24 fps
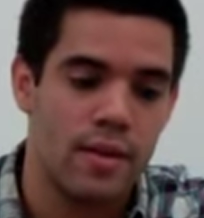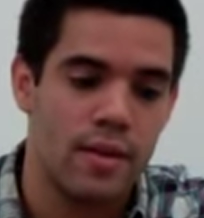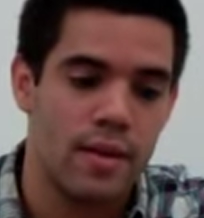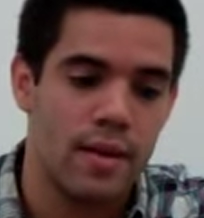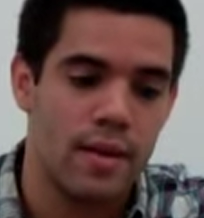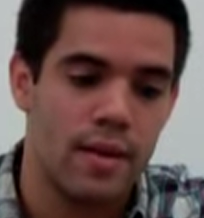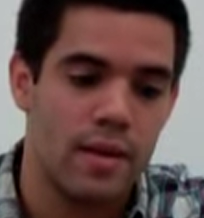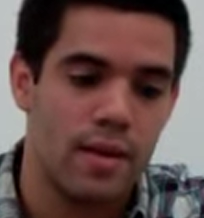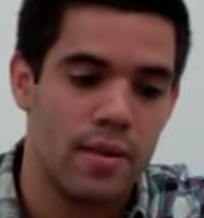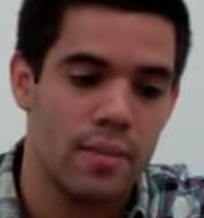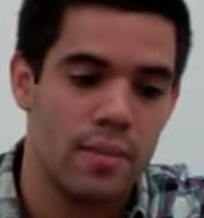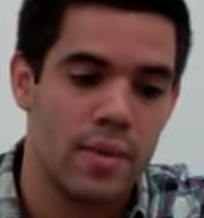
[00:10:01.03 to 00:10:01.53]

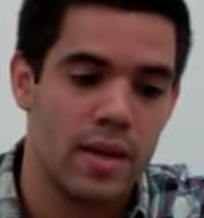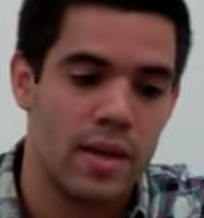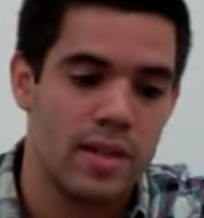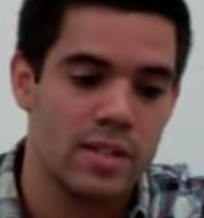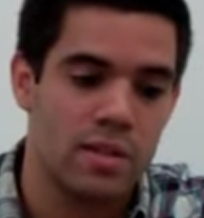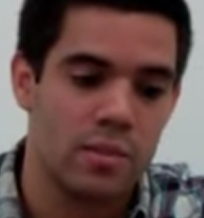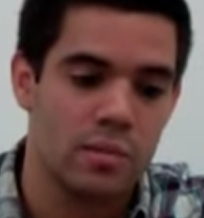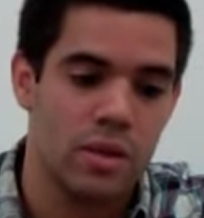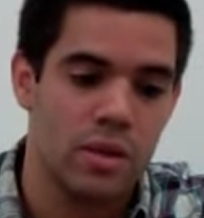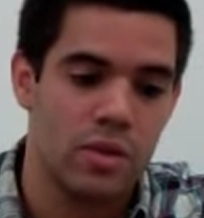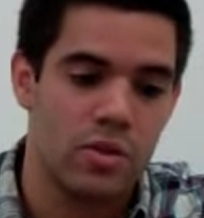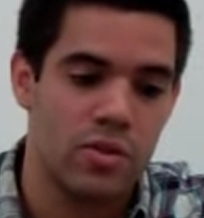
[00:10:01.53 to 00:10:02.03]
Um, and it's
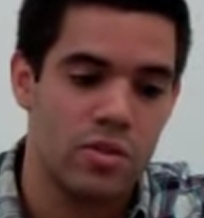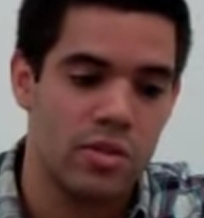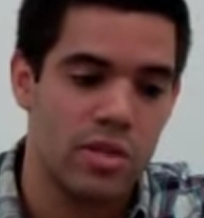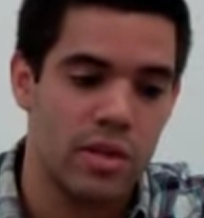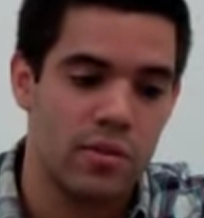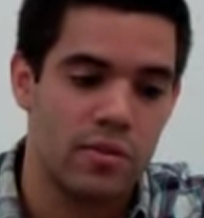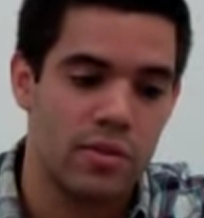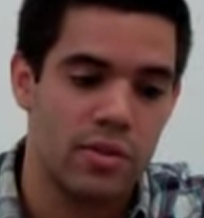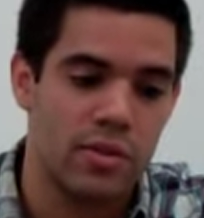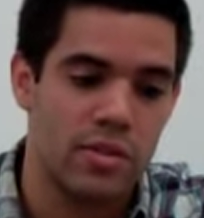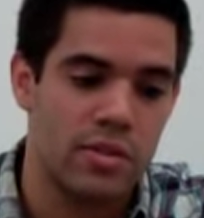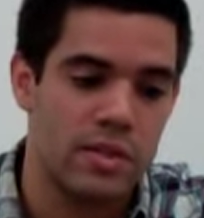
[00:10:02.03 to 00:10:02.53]
something you should
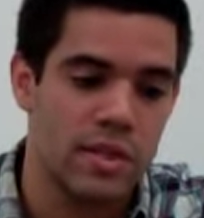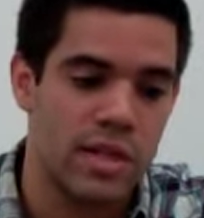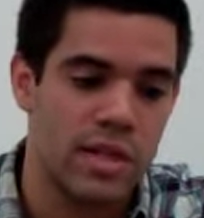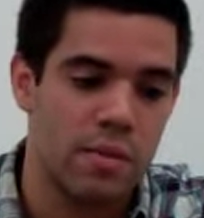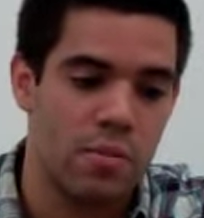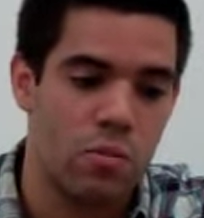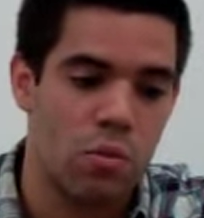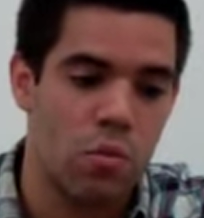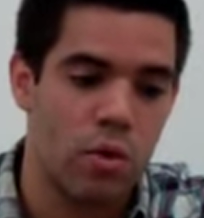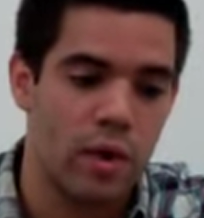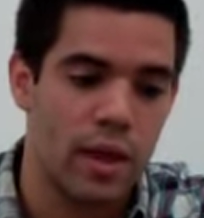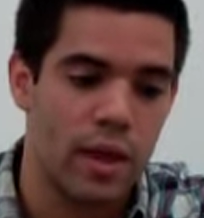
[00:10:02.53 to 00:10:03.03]
definitely just keep
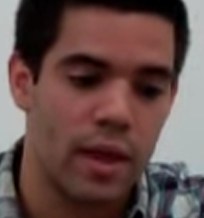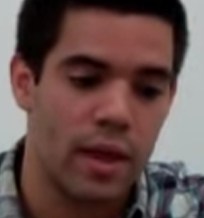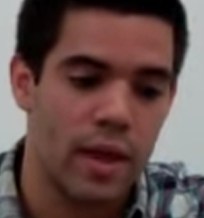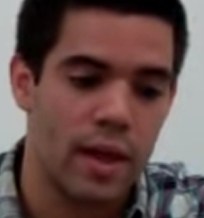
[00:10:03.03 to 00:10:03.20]
working